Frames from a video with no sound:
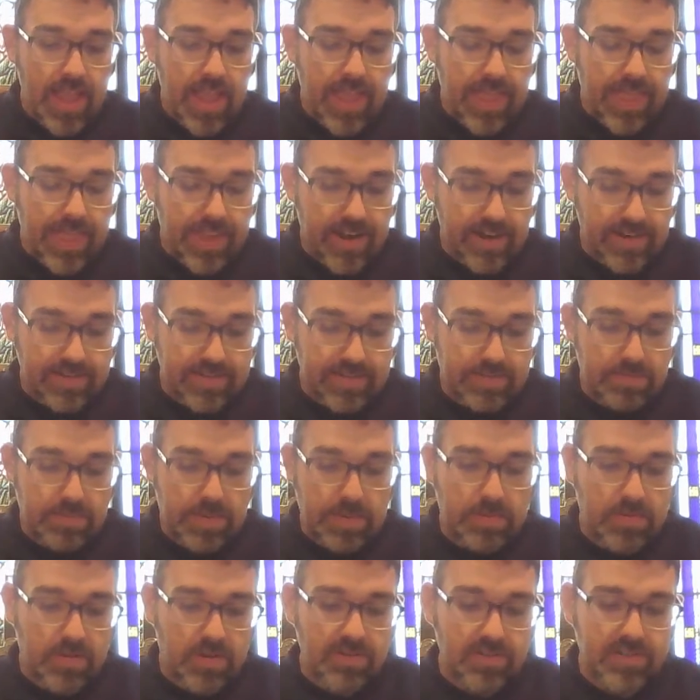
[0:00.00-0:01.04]
There's a
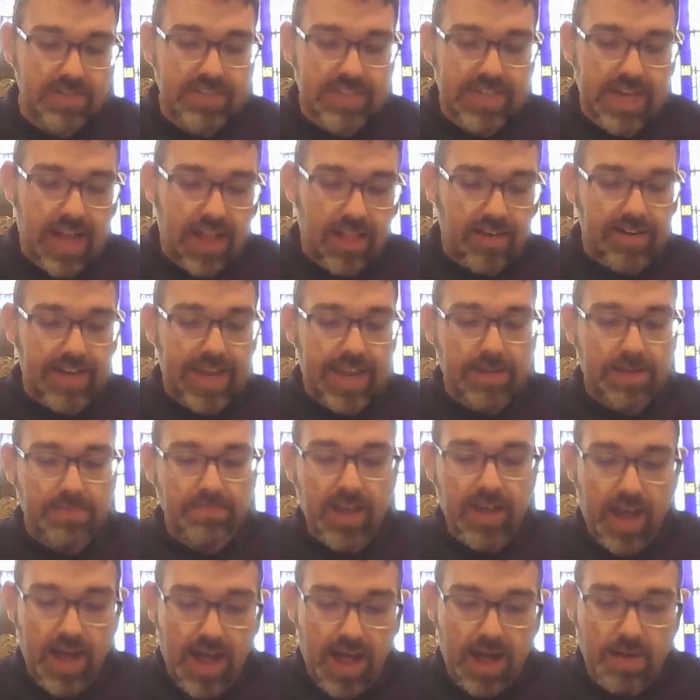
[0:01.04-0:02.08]
biblical scholar named
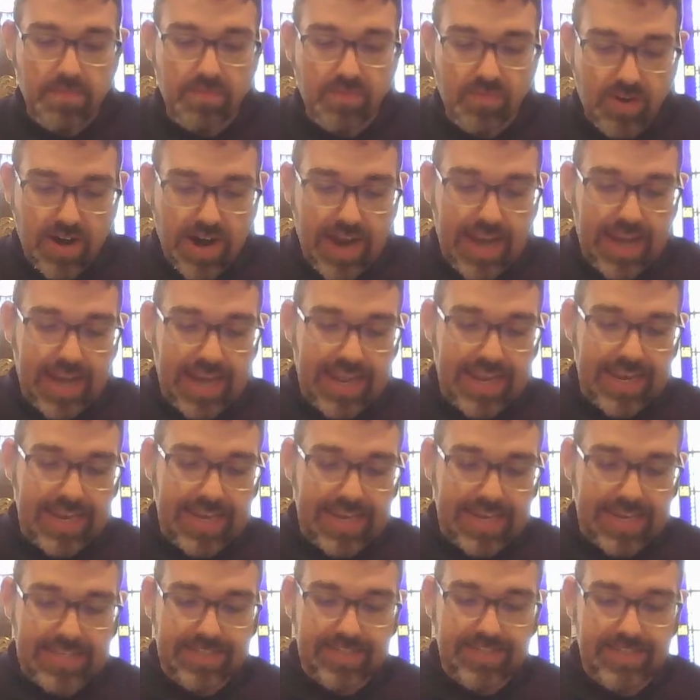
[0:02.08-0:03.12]
Tom Wright, and
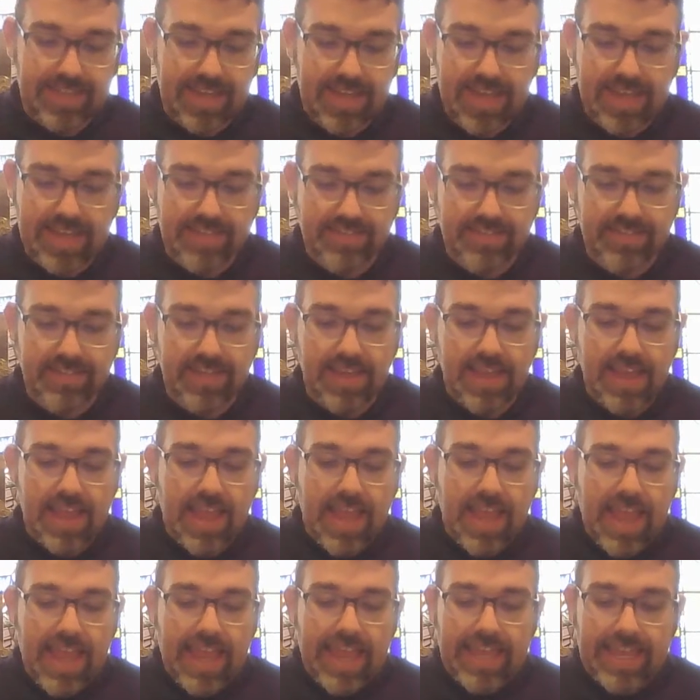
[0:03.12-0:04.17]
he says
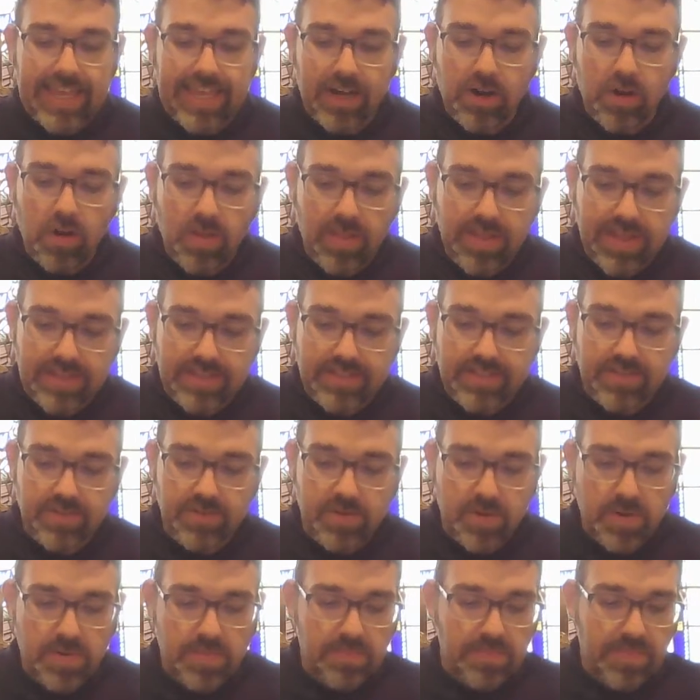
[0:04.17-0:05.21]
he can only
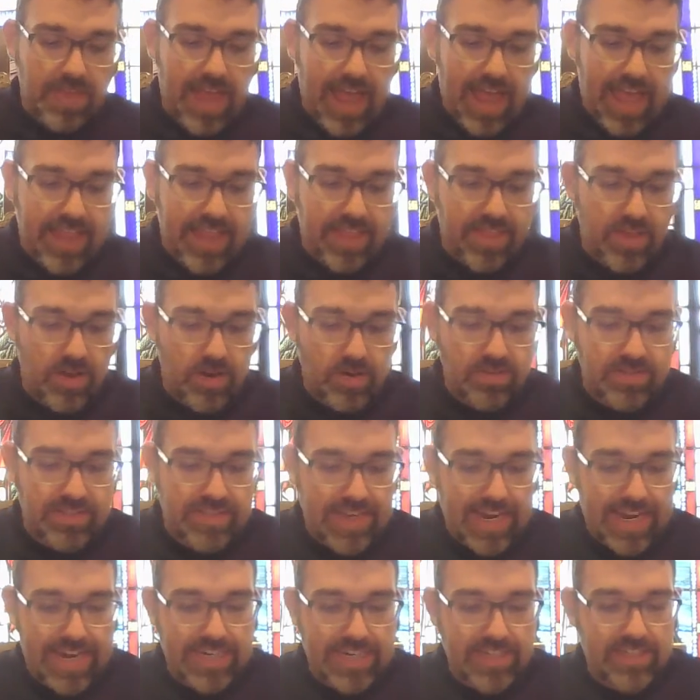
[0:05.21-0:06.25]
assume that in those
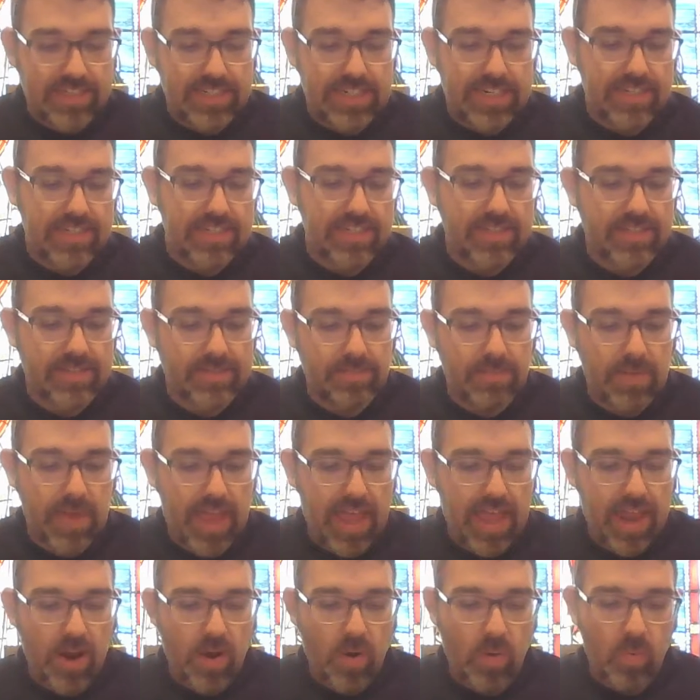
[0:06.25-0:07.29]
days Jesus
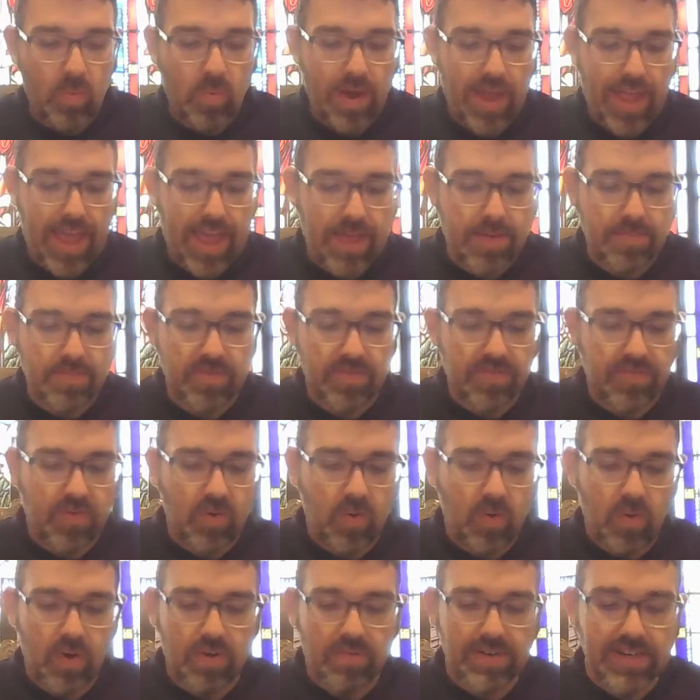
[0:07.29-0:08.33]
spent away
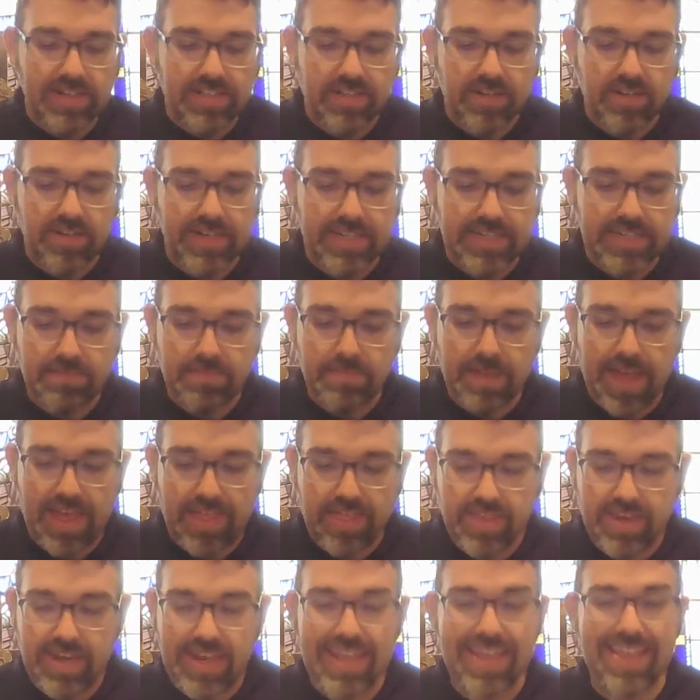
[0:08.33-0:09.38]
before returning to
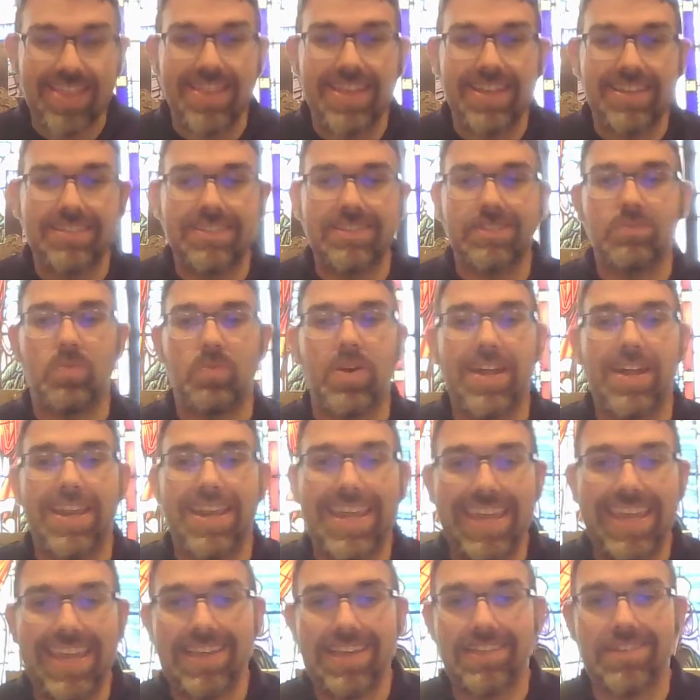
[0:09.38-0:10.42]
Bethany. And this is what
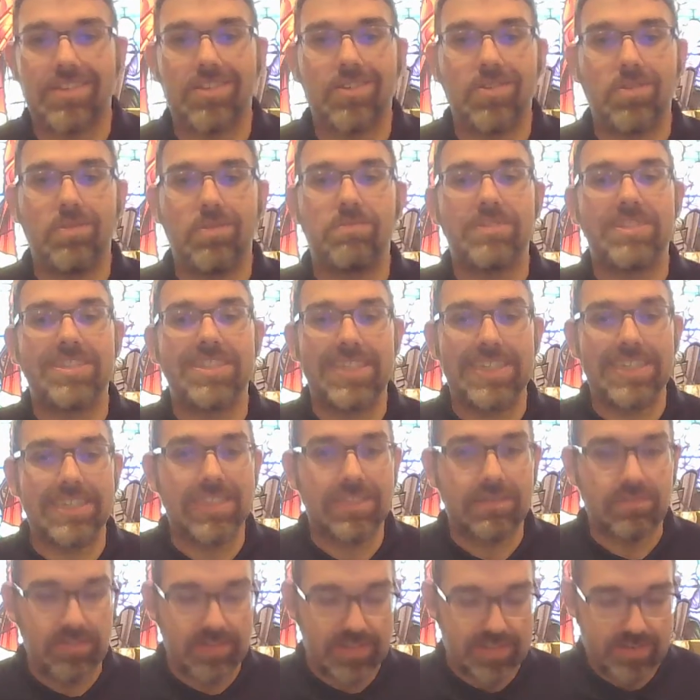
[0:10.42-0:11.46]
he assumes
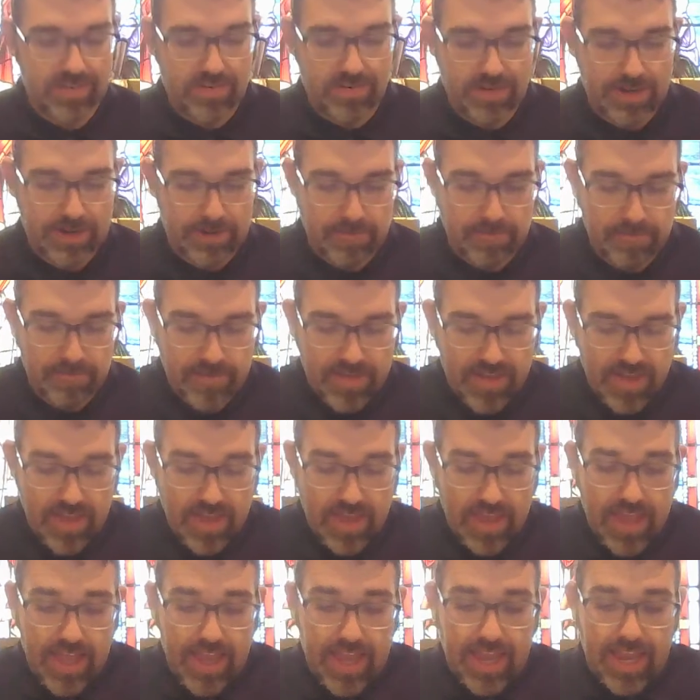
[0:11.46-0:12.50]
Jesus was doing.
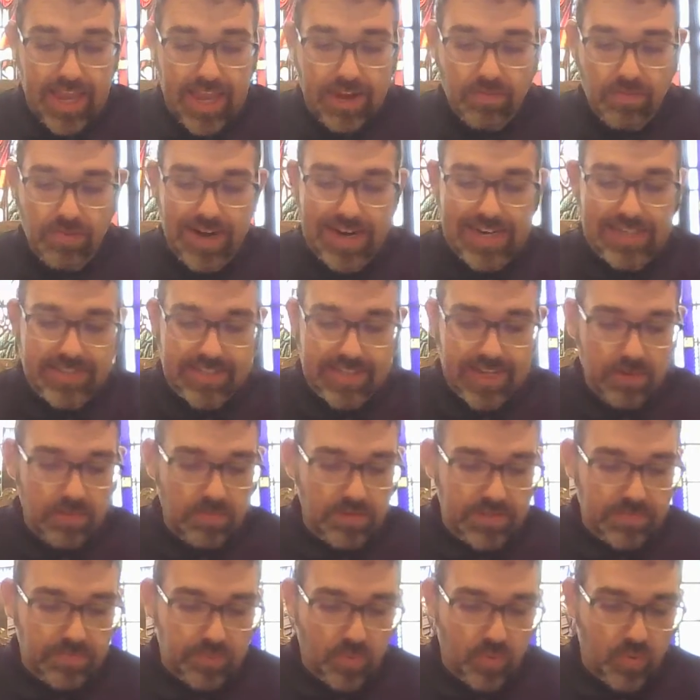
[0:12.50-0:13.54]
He writes, he
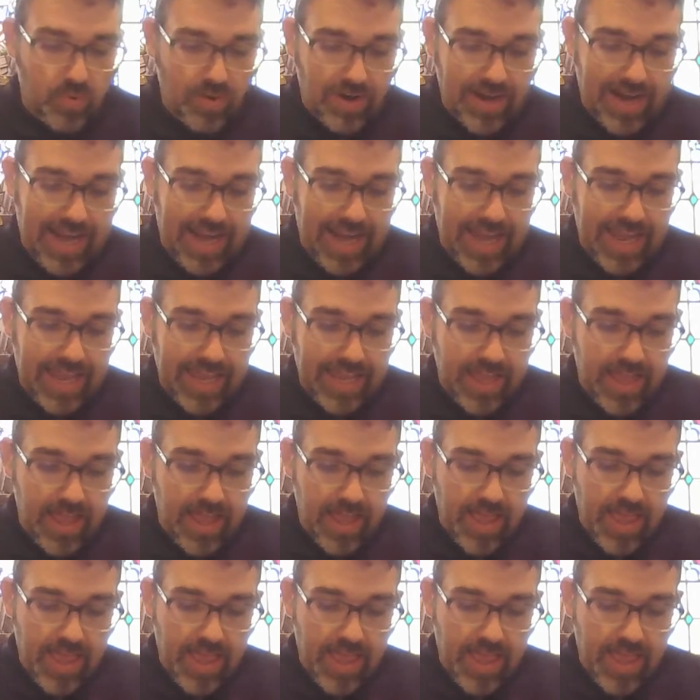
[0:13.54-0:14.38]
was praying